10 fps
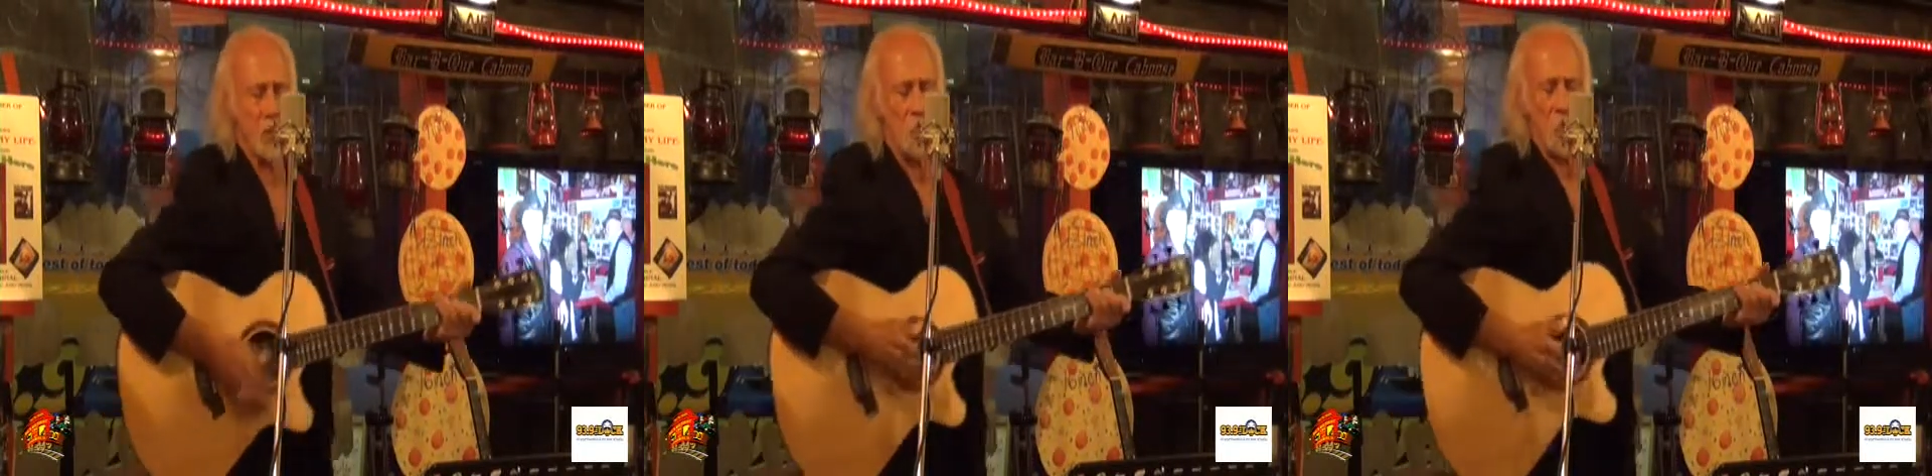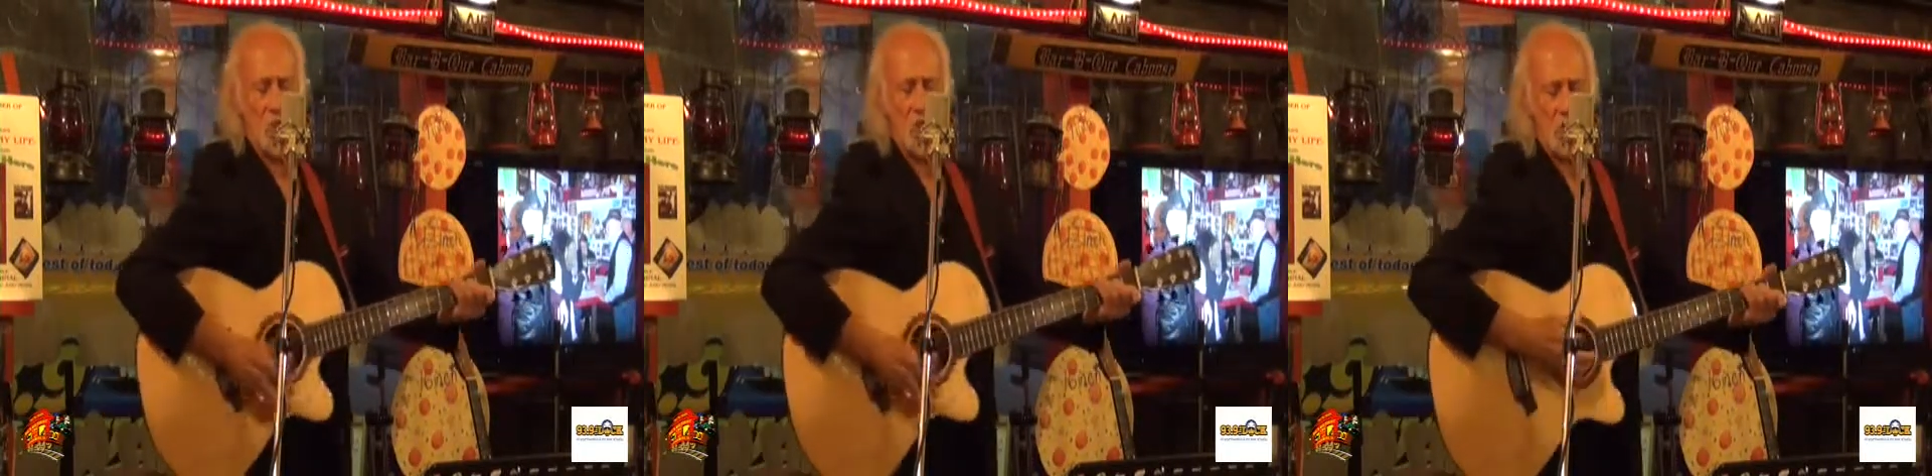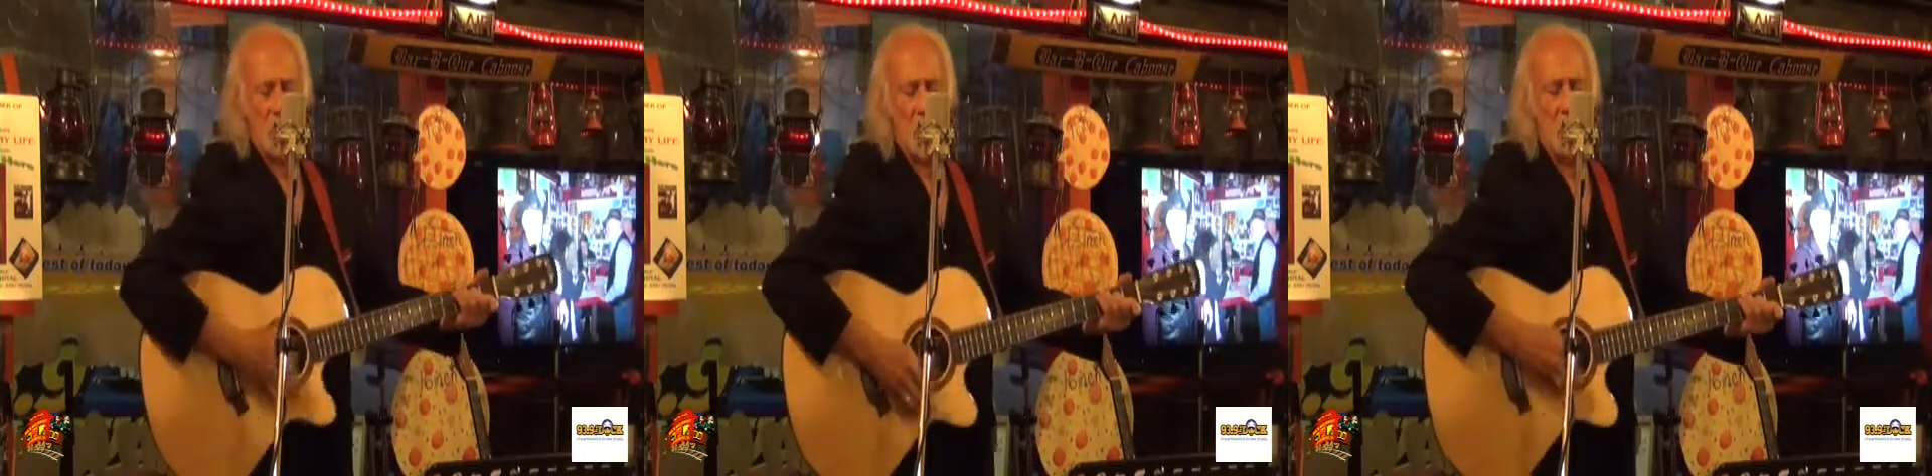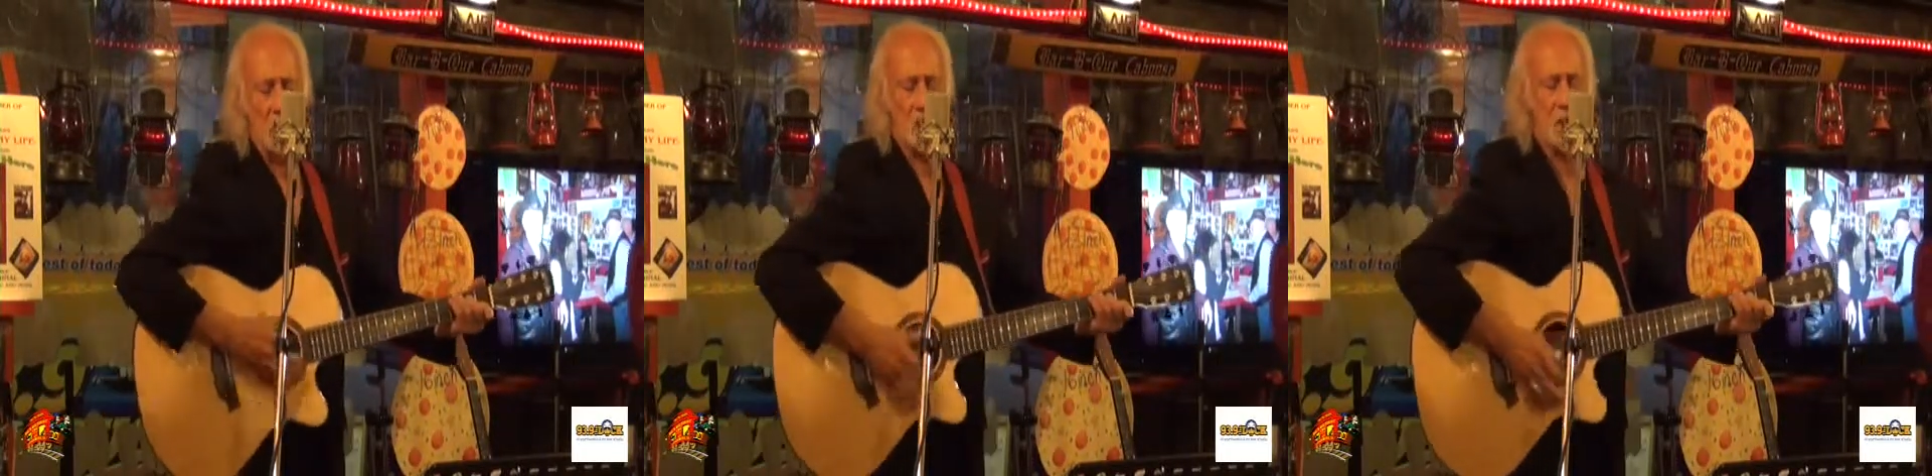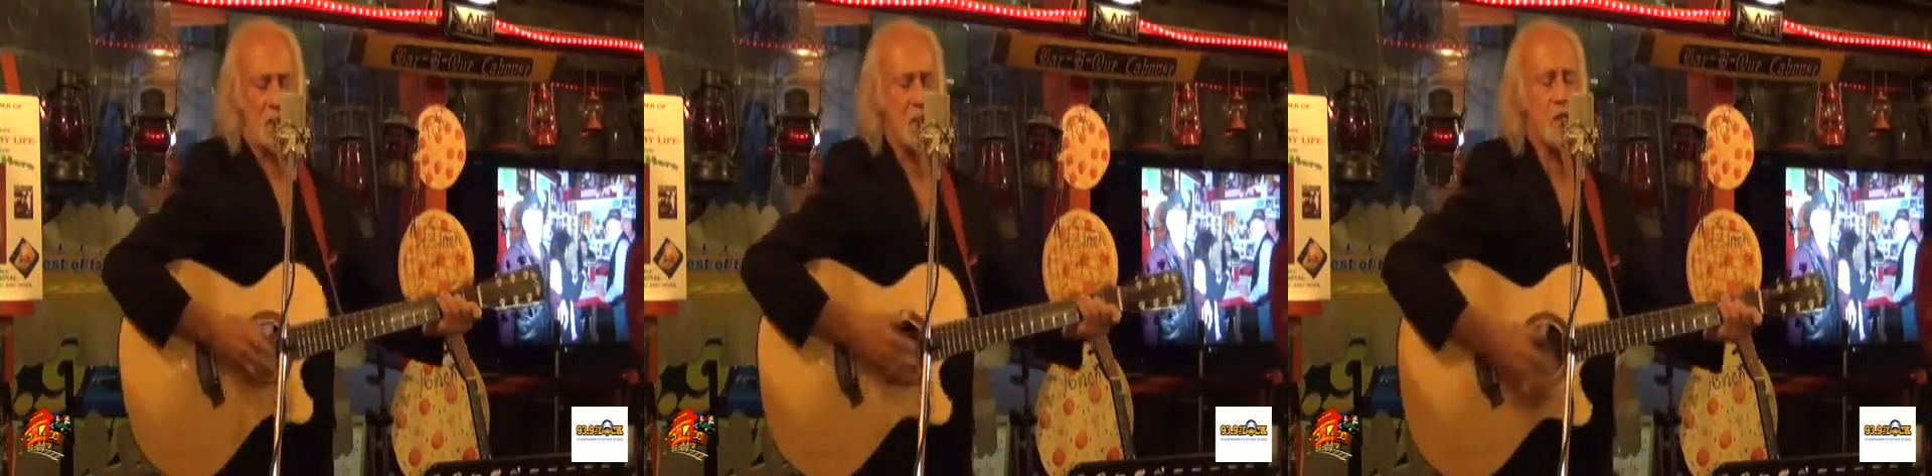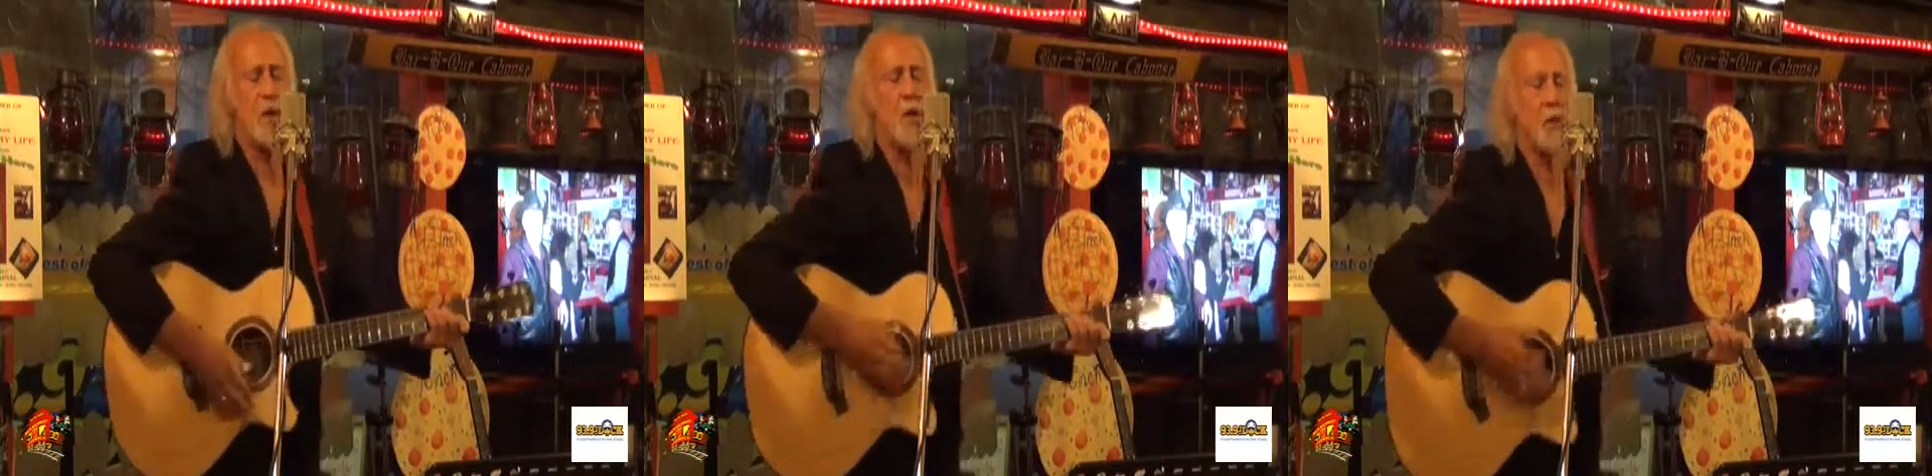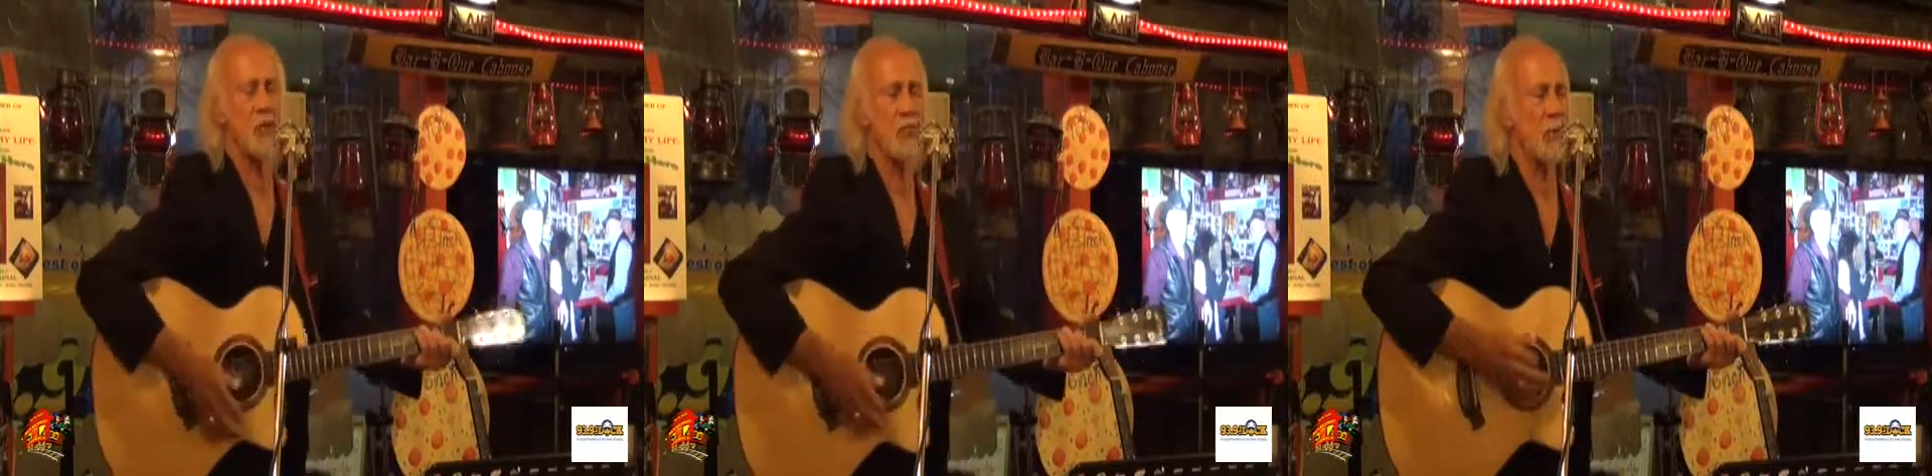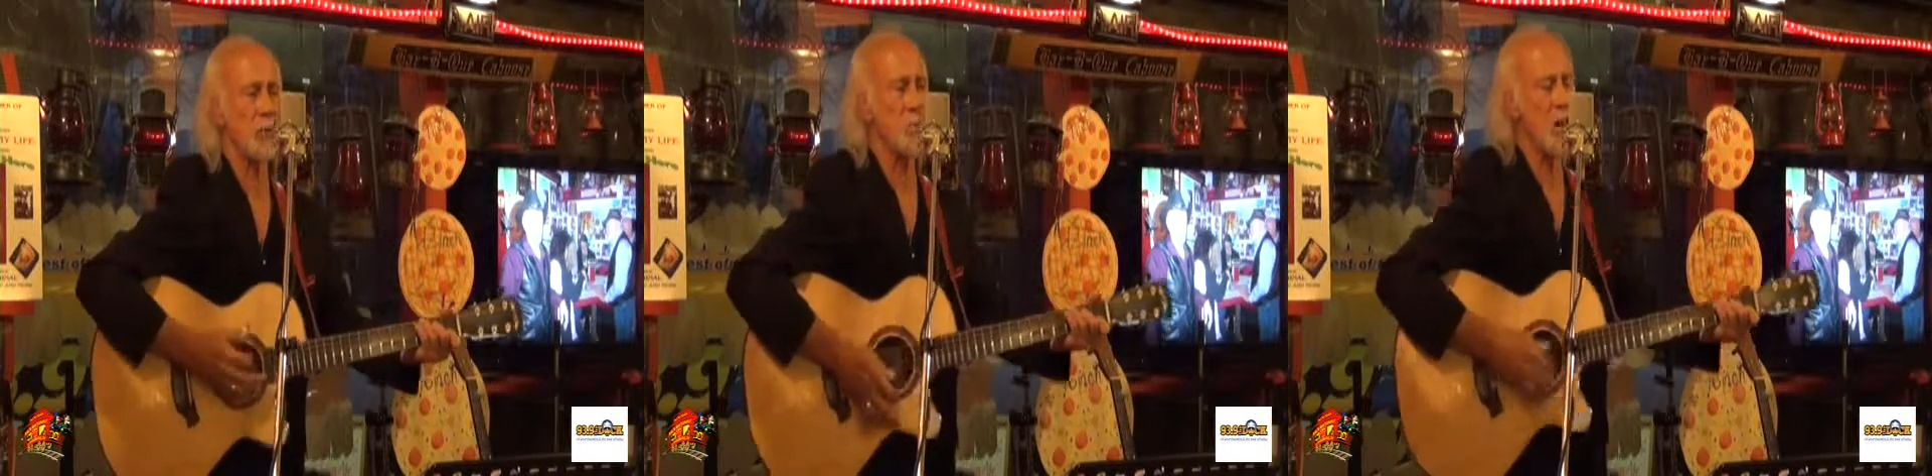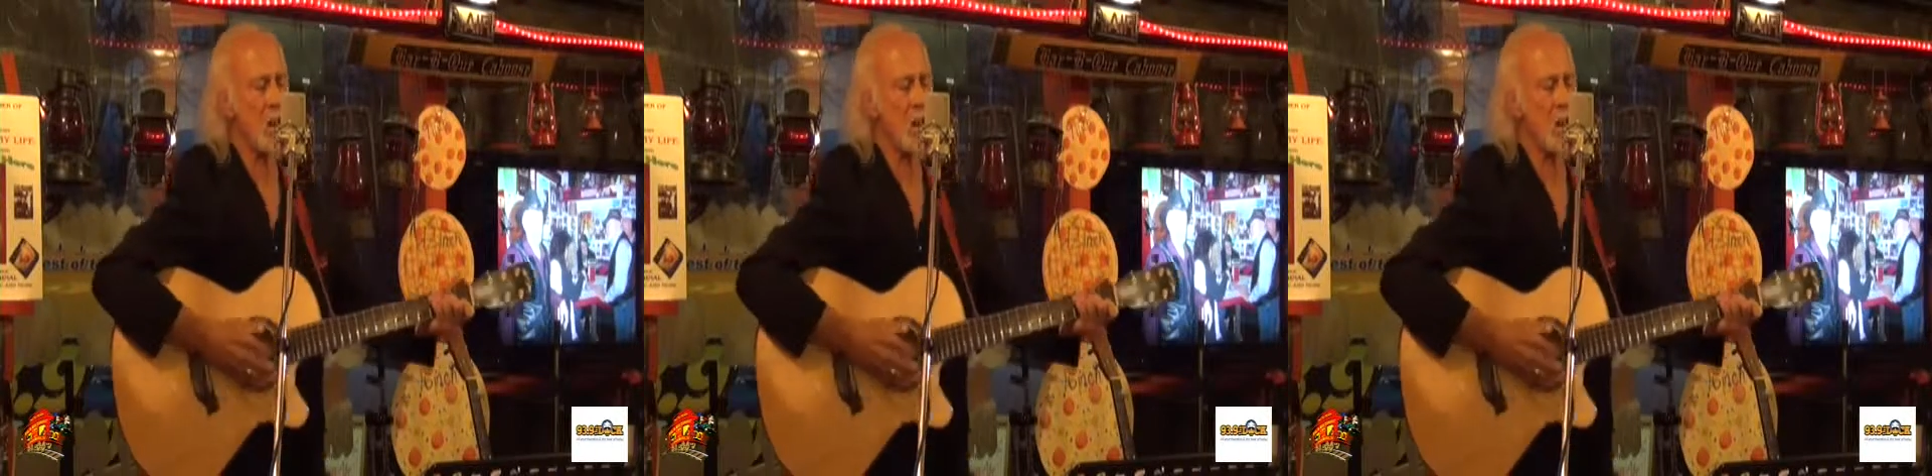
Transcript: something comes into her